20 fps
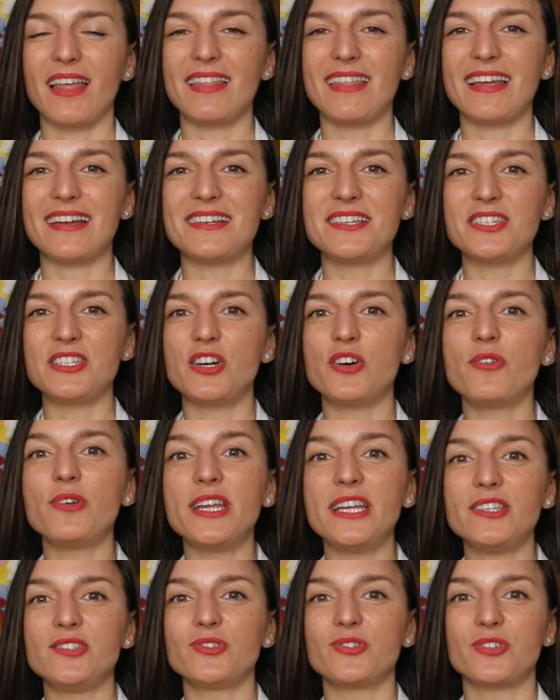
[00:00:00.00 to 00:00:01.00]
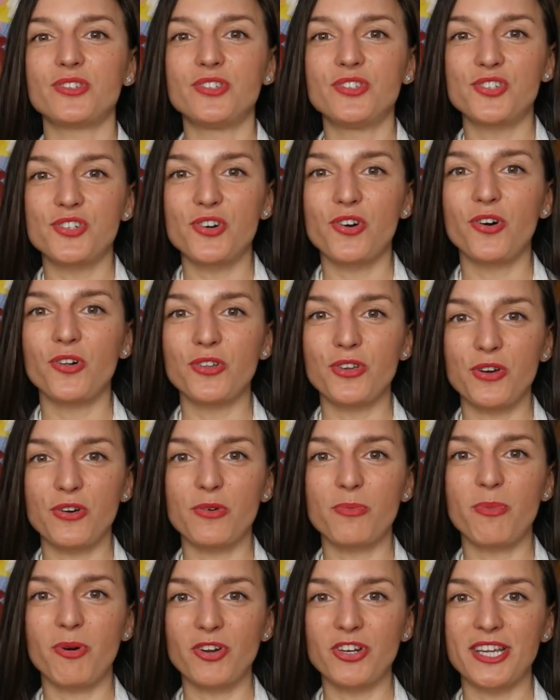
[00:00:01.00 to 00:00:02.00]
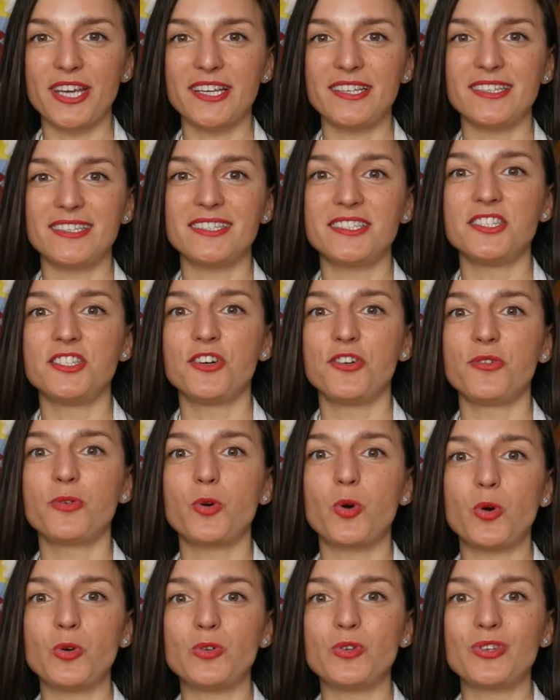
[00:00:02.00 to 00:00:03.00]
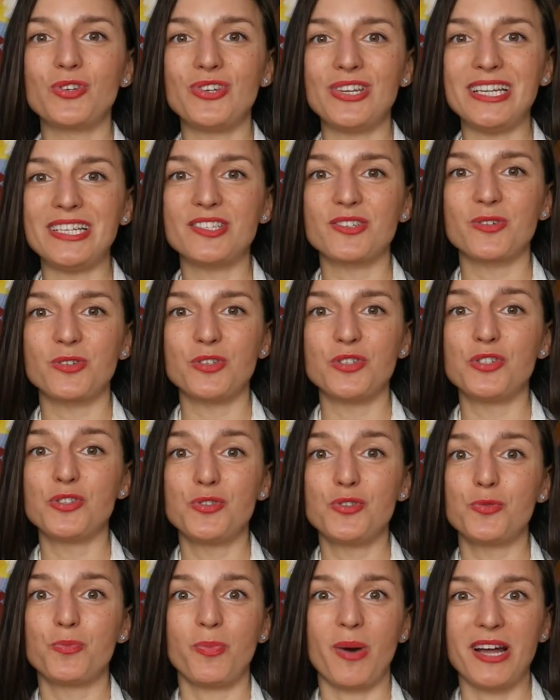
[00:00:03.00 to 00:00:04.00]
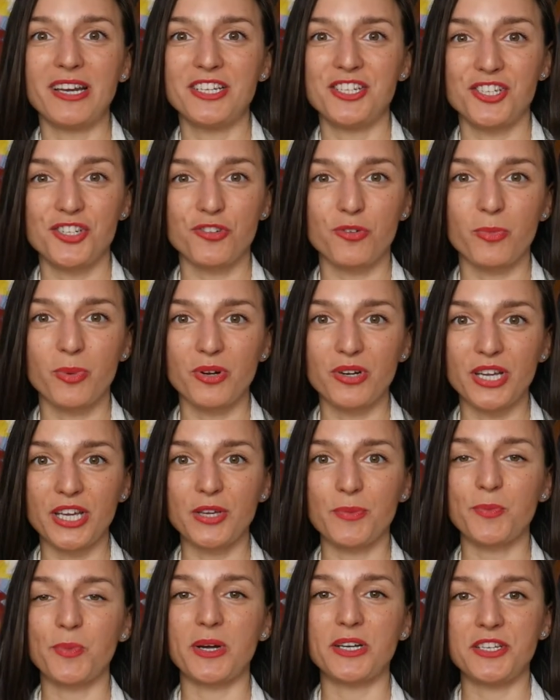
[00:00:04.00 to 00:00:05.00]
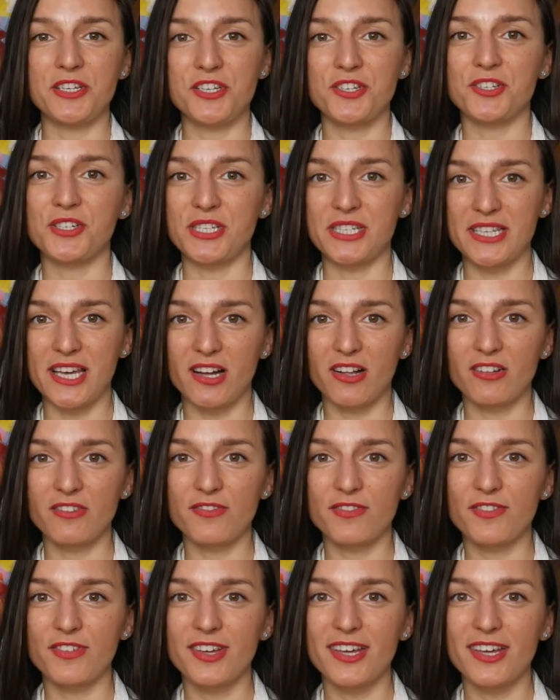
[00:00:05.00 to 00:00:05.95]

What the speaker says: There is no need to control your body. There is no need to punish your body. You punish yourself.